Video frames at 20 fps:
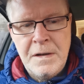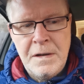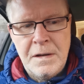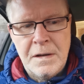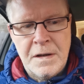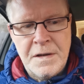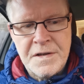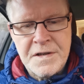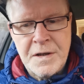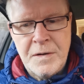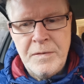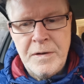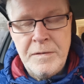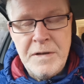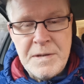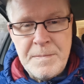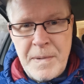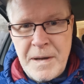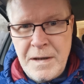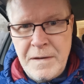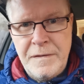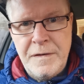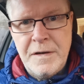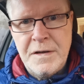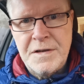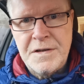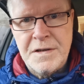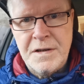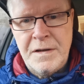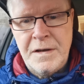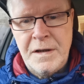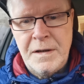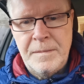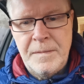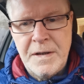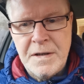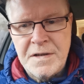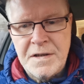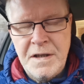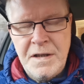And so there is benefits to that
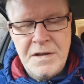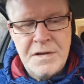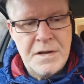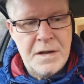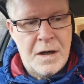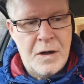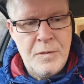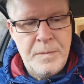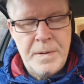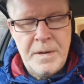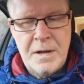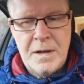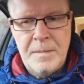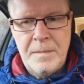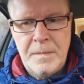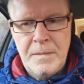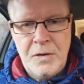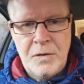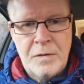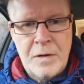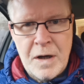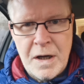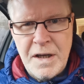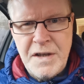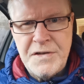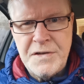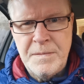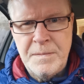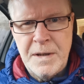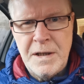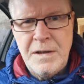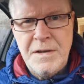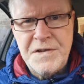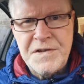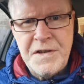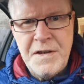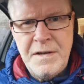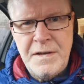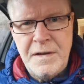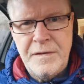There's things that open up your eyes and make you
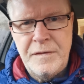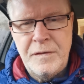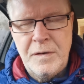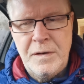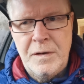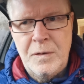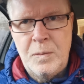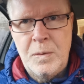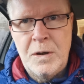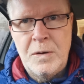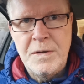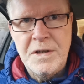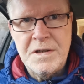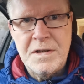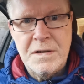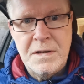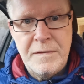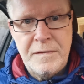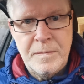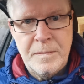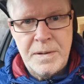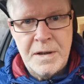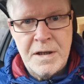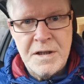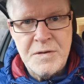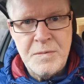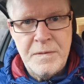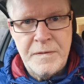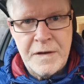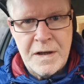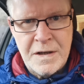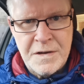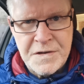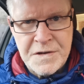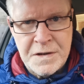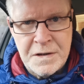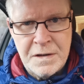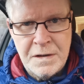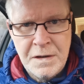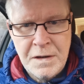see different. The world is a different place with
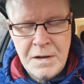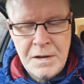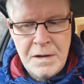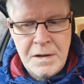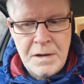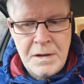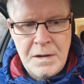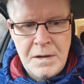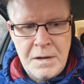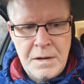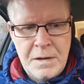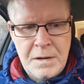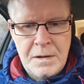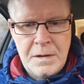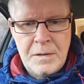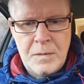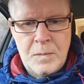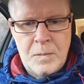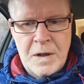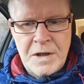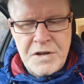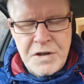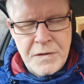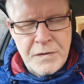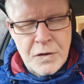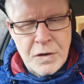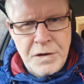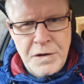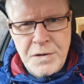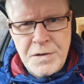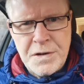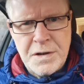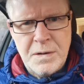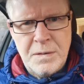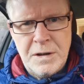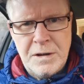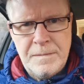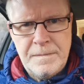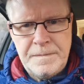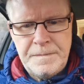cancer once you've got used to
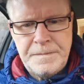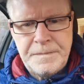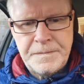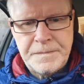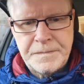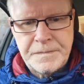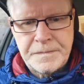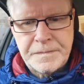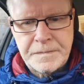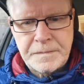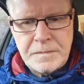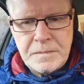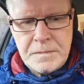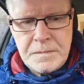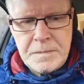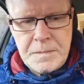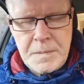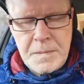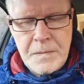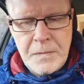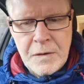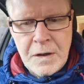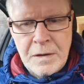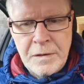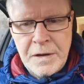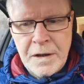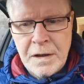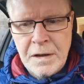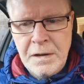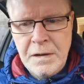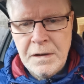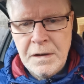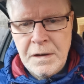it. Okay.